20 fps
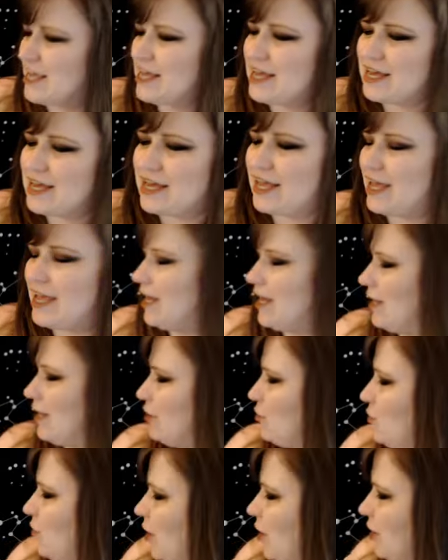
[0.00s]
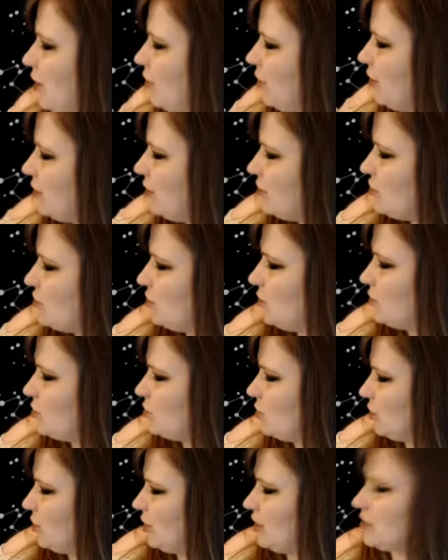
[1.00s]
And what you're going to do is
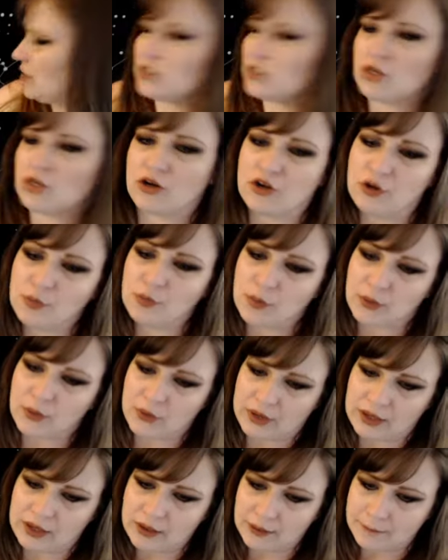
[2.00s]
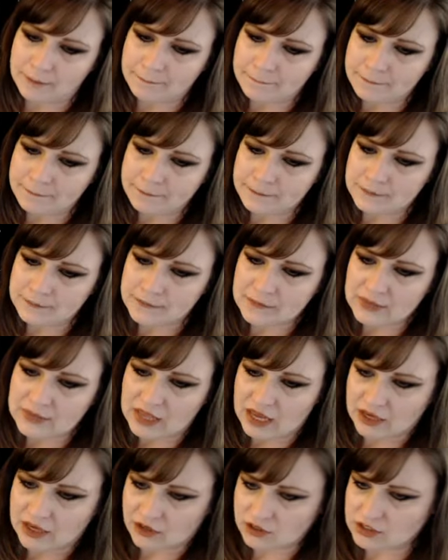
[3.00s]
you're going to start your point
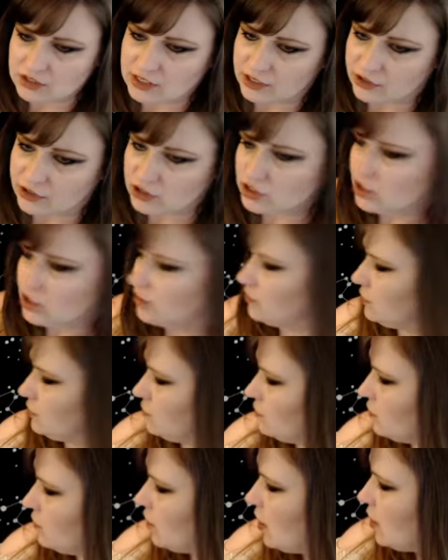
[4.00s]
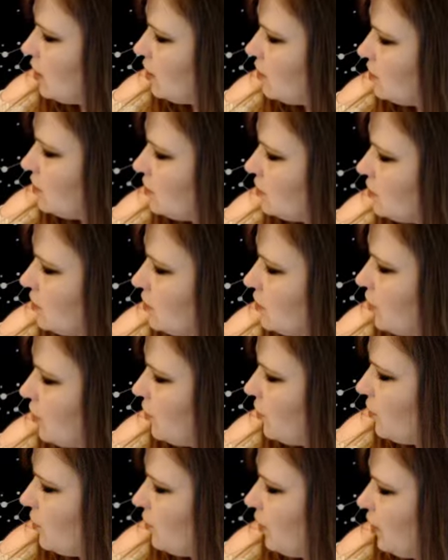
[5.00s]
at your center stone.
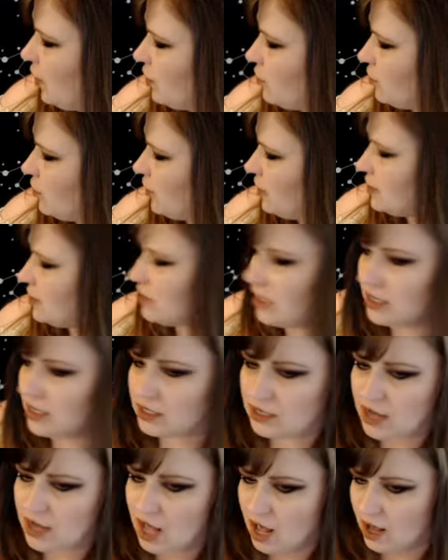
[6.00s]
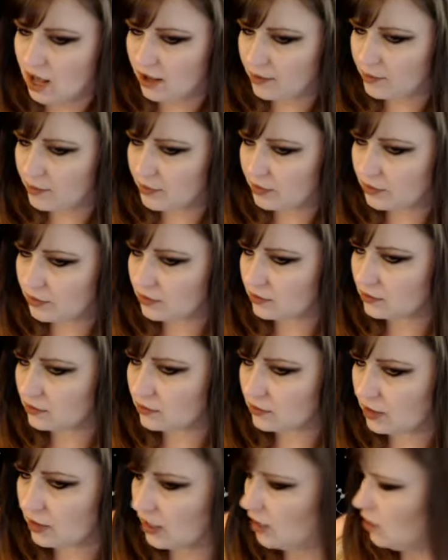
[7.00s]
So, and you're going to take it up
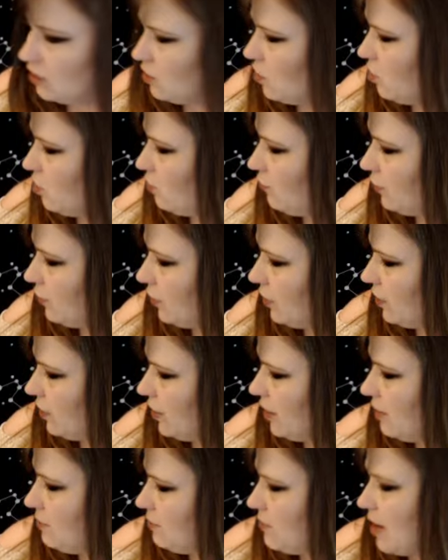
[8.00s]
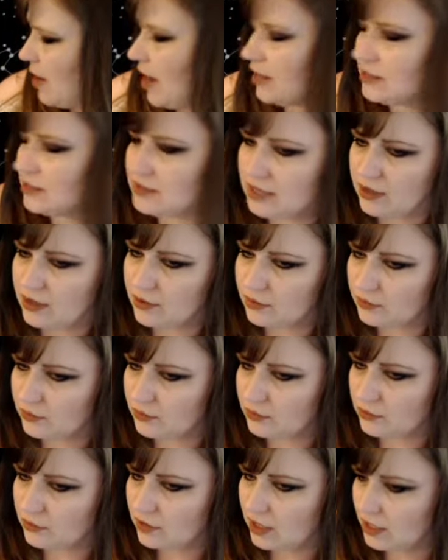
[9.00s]
and over and back down,
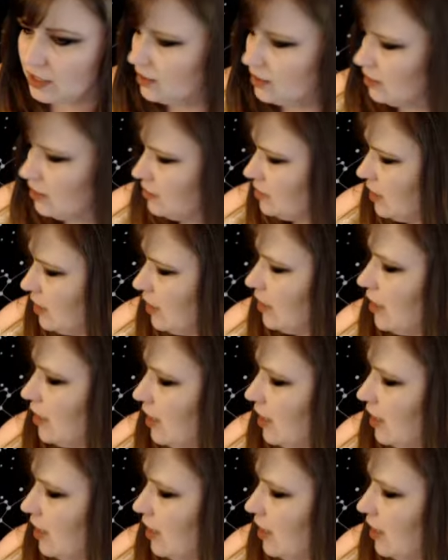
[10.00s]
and then take it out